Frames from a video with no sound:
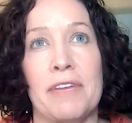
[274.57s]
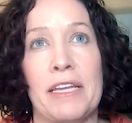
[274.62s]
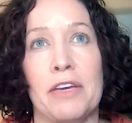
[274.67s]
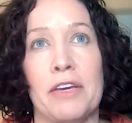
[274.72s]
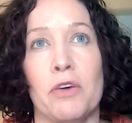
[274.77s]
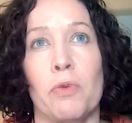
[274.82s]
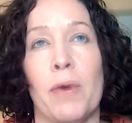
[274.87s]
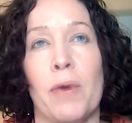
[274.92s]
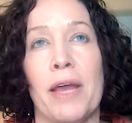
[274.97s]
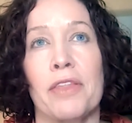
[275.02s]

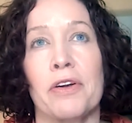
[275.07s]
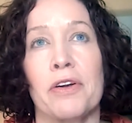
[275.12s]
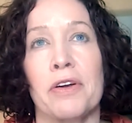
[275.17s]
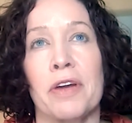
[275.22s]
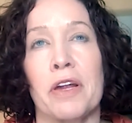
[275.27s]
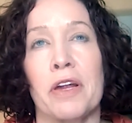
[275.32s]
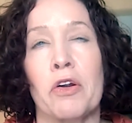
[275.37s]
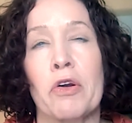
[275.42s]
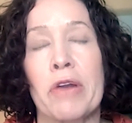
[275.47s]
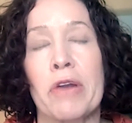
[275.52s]
whether or
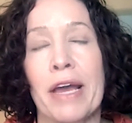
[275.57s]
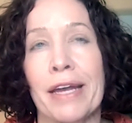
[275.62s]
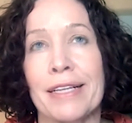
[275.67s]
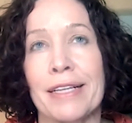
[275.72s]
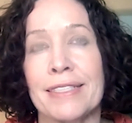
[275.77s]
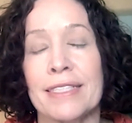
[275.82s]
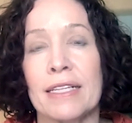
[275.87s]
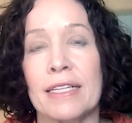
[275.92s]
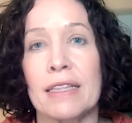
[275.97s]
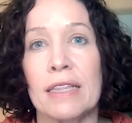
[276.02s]
not it's a
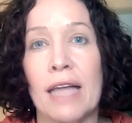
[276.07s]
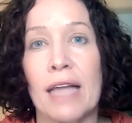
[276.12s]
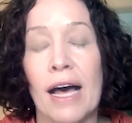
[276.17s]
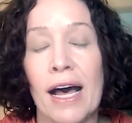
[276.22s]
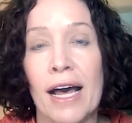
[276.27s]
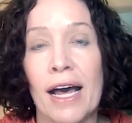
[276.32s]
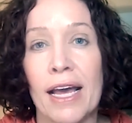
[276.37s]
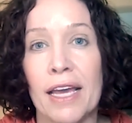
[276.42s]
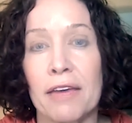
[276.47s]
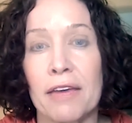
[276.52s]

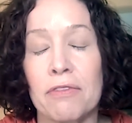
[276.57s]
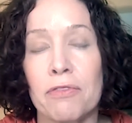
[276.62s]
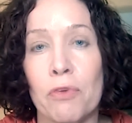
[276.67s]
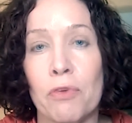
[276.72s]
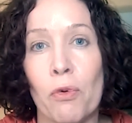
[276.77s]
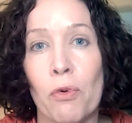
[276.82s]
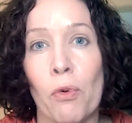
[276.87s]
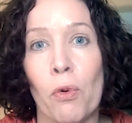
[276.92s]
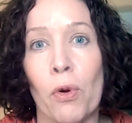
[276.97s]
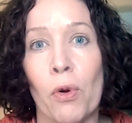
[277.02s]
live
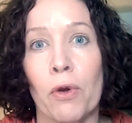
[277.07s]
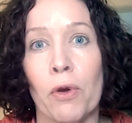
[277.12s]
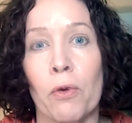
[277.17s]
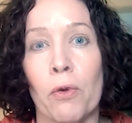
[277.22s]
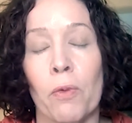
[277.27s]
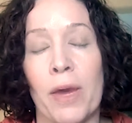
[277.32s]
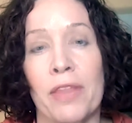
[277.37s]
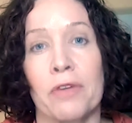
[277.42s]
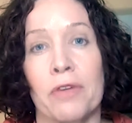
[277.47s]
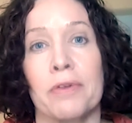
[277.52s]
or
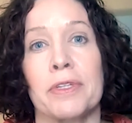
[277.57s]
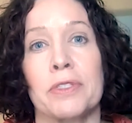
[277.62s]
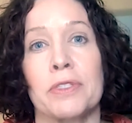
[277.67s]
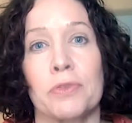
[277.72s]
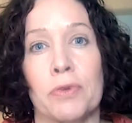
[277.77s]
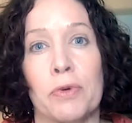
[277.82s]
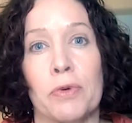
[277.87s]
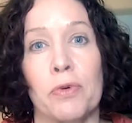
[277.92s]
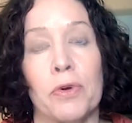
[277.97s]
whether it's recorded,